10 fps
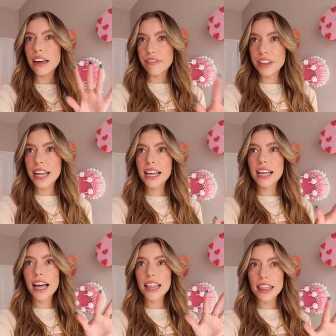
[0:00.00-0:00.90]
I feel
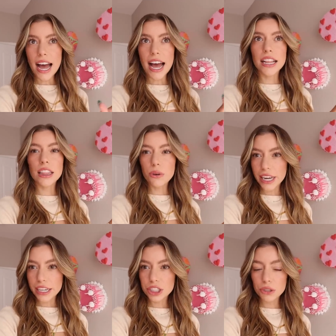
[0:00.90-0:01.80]
like that
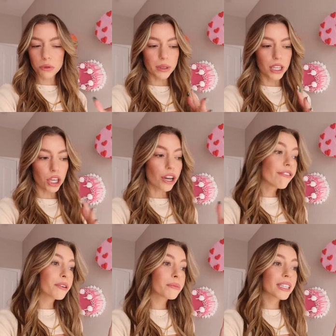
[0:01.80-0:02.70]
location will be good
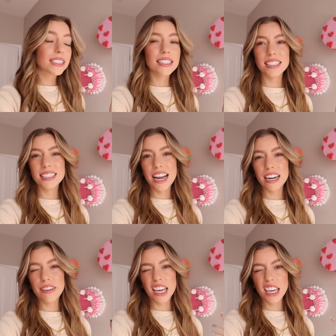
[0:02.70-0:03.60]
for me since it's kind
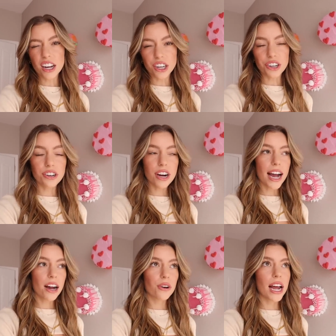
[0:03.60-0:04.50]
of like a younger
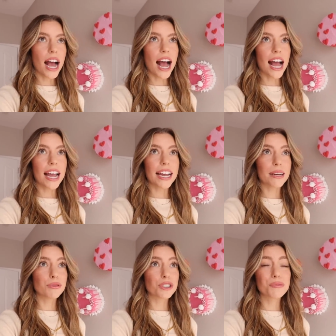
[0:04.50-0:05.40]
crowd. I
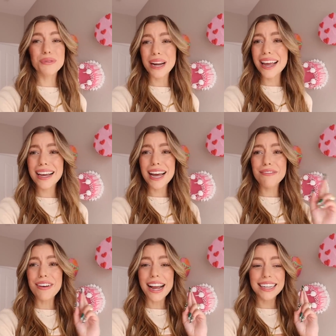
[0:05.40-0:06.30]
am just praying I
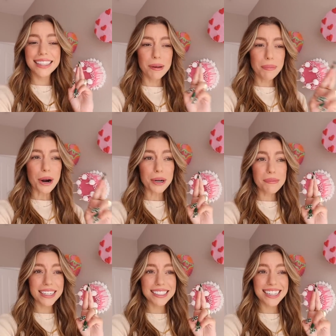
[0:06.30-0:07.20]
find the
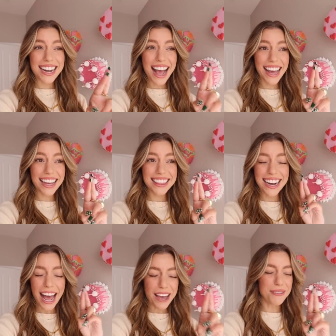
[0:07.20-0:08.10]
apartment today that
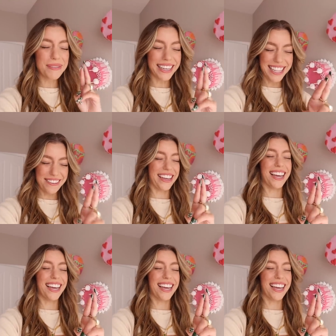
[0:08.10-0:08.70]
I will be living